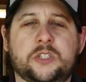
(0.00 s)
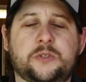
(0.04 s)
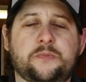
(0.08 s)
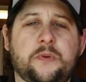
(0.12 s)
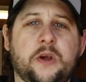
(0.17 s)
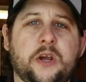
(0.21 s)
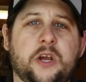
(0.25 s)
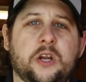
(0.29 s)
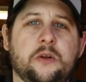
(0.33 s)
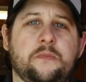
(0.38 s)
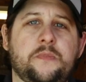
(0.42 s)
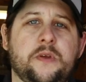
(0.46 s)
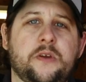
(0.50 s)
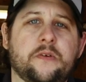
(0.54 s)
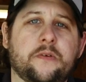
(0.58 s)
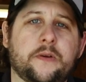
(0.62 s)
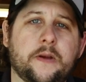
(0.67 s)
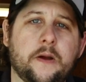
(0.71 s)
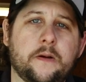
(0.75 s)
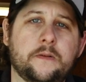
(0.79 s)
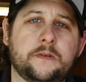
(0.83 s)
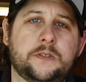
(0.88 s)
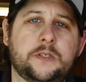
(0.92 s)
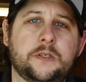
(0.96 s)
is probably gonna be your
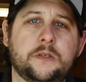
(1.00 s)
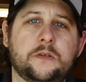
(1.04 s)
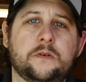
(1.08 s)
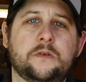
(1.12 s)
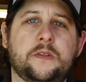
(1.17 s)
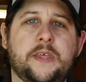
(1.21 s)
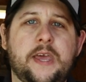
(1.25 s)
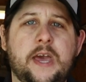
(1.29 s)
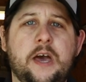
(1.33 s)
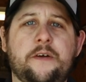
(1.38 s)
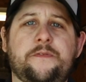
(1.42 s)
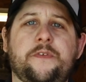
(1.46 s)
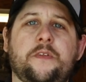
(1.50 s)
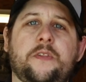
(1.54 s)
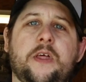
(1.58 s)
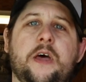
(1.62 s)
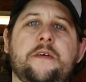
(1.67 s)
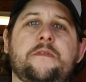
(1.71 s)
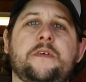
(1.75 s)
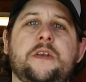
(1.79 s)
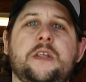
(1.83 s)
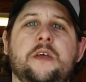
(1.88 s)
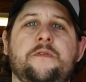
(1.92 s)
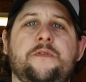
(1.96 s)
go-to. The
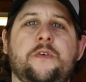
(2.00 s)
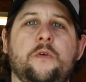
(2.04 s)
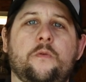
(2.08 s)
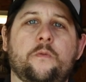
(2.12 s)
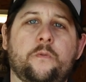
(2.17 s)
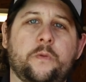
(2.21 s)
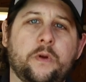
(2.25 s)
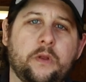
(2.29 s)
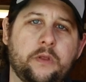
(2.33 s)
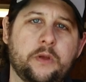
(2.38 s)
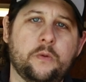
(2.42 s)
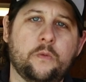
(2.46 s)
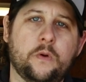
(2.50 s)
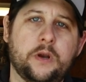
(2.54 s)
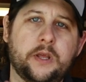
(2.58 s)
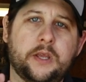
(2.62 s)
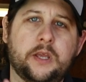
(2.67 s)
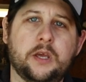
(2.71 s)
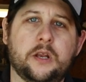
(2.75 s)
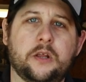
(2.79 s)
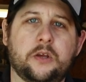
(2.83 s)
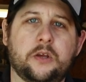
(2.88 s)
F11, if you really wanna get